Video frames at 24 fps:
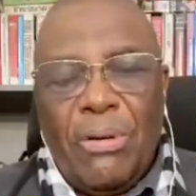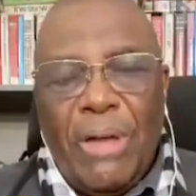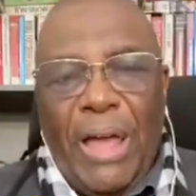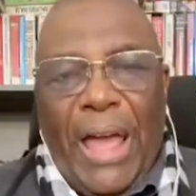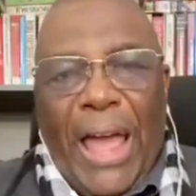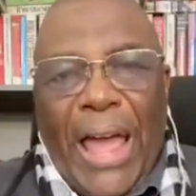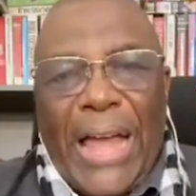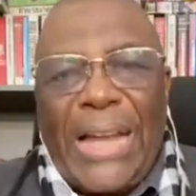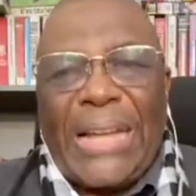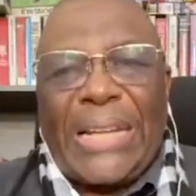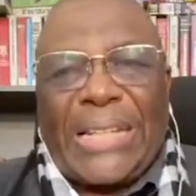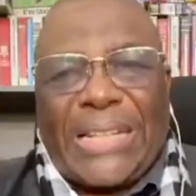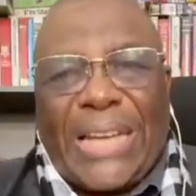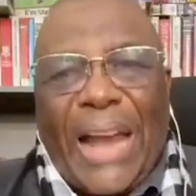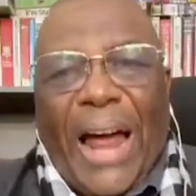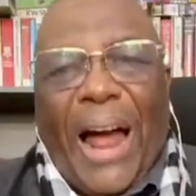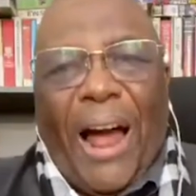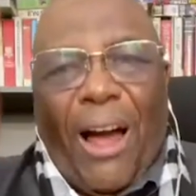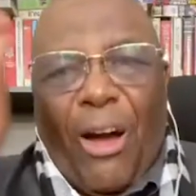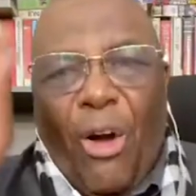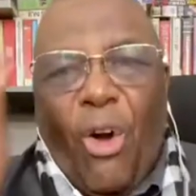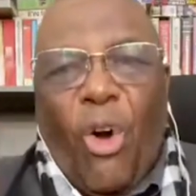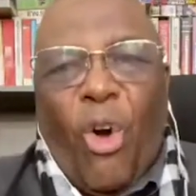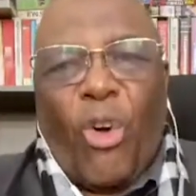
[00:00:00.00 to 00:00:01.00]

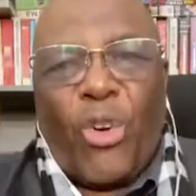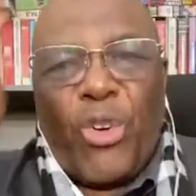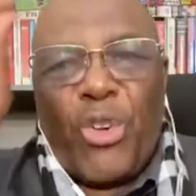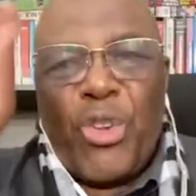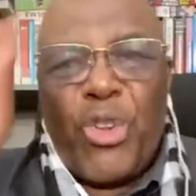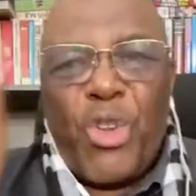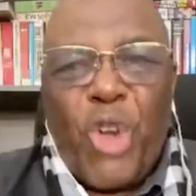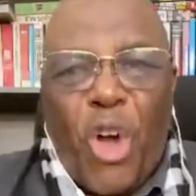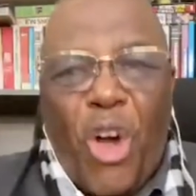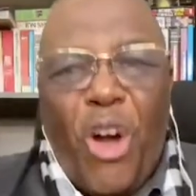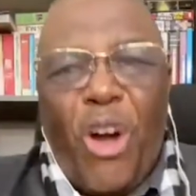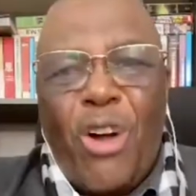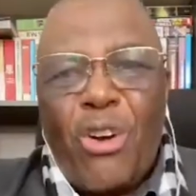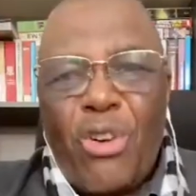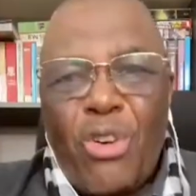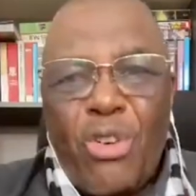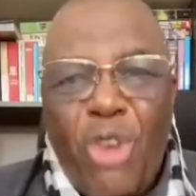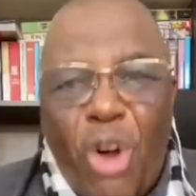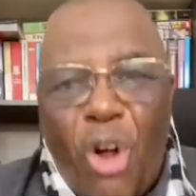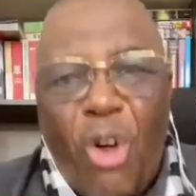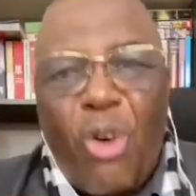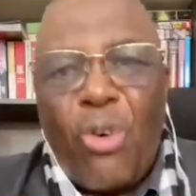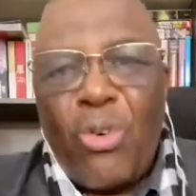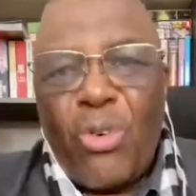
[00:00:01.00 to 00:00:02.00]
enter on
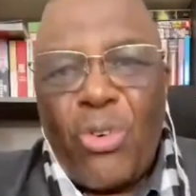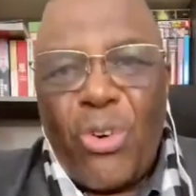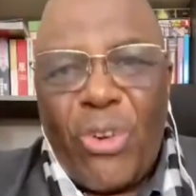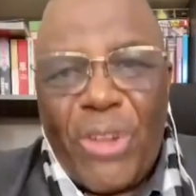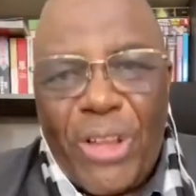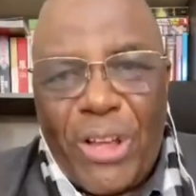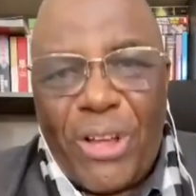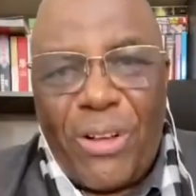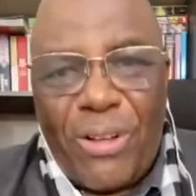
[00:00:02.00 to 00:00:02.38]
your own